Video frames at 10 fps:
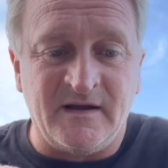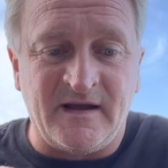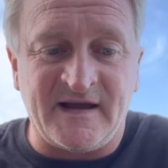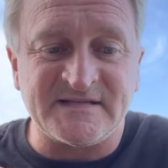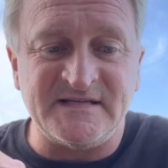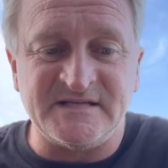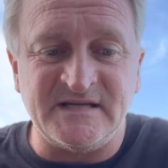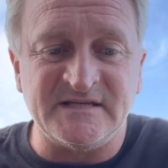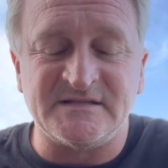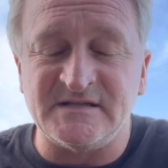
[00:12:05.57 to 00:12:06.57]

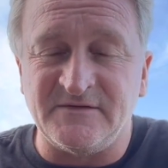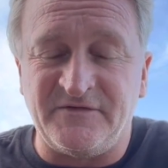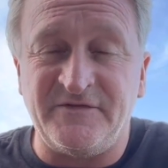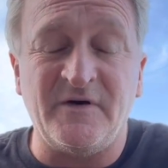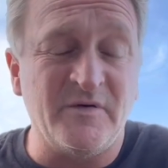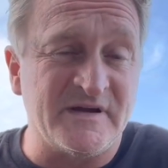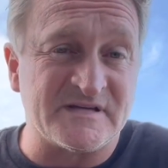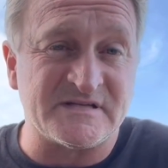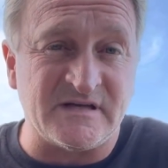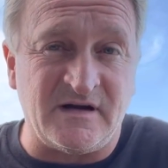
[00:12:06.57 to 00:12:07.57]
XDC is
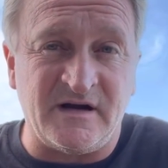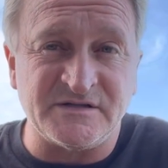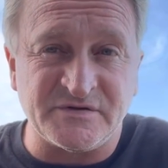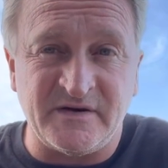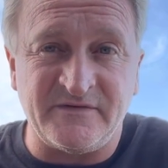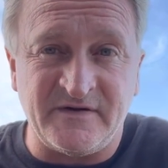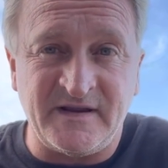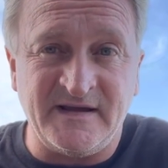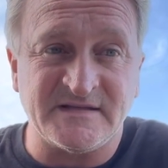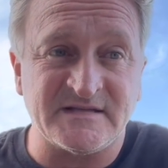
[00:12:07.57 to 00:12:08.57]
focused on trade
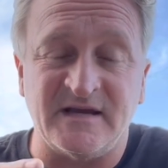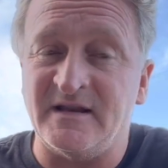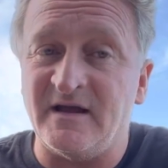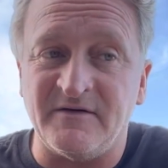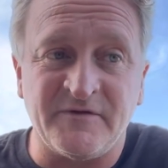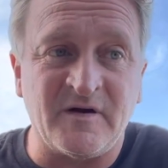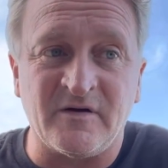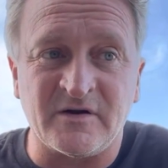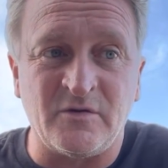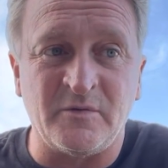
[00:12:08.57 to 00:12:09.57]
finance, and every
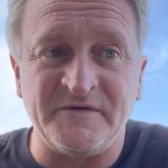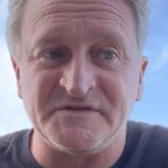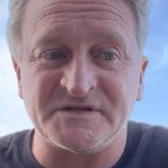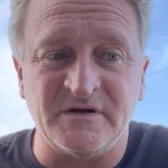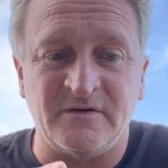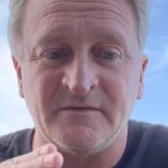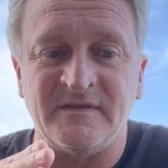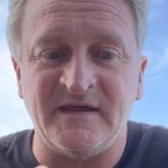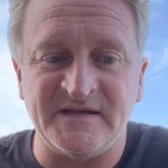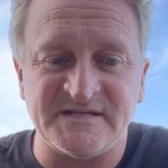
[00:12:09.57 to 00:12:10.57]
article we've shown,
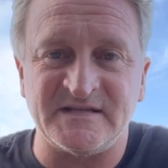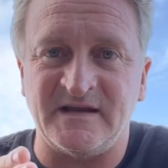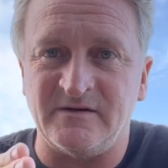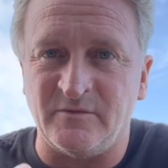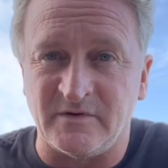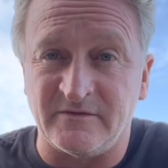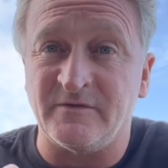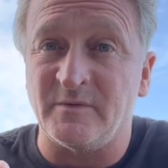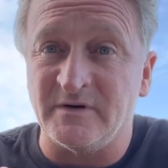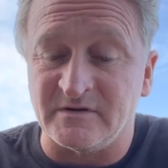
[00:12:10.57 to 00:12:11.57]
they state word
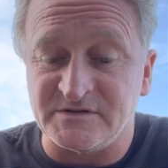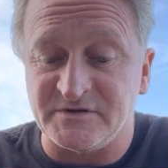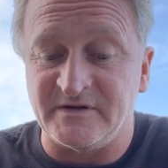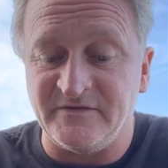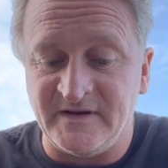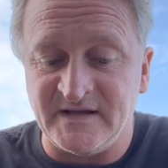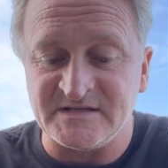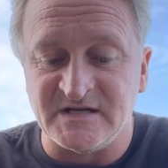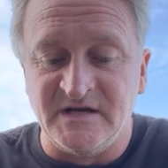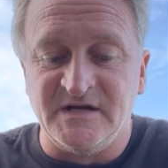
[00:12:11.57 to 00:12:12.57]
for word, trade finance.